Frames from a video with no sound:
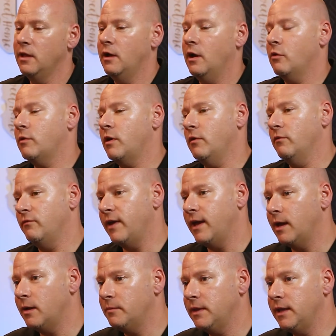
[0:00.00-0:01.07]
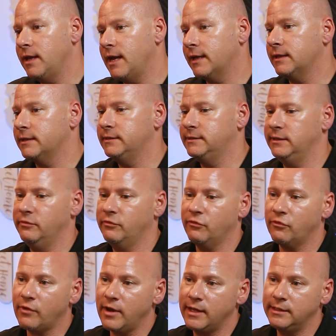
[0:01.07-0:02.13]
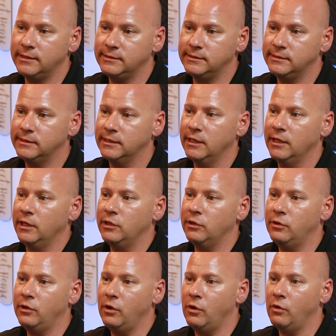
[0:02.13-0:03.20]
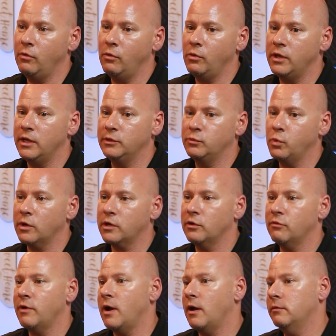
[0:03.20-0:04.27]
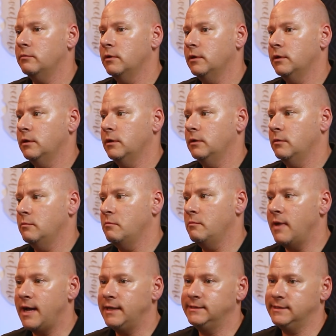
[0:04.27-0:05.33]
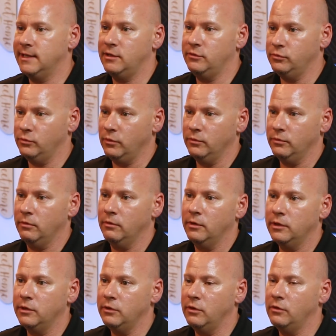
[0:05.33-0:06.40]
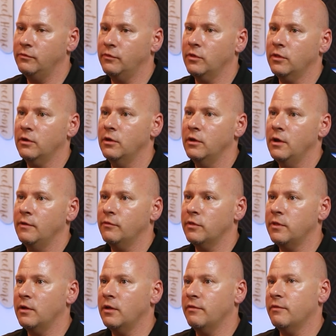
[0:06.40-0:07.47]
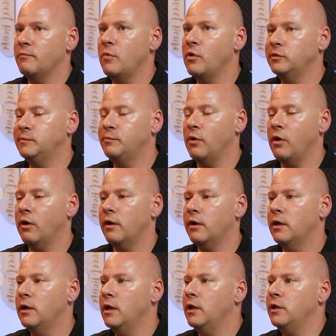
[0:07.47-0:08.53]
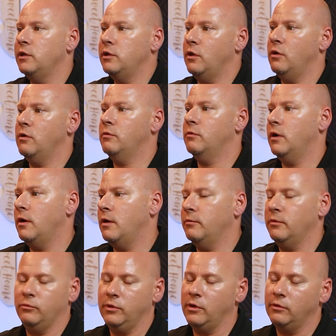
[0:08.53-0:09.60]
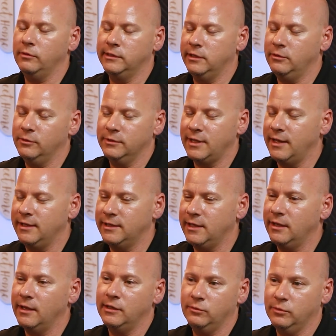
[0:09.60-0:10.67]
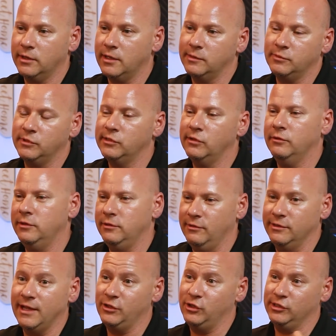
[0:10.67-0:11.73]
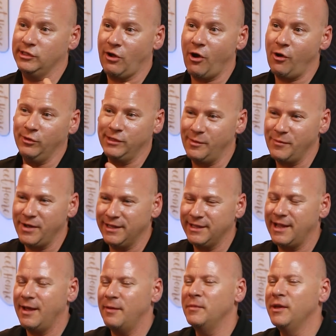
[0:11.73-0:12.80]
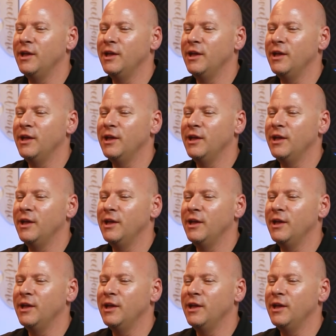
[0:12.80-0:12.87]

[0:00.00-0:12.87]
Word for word: around family. I get to see friends. You know, it's working around my schedule. You know, for the for the, the most part, you know, uh, we always deal with tight deadlines with customers, so you know, not just always on my time.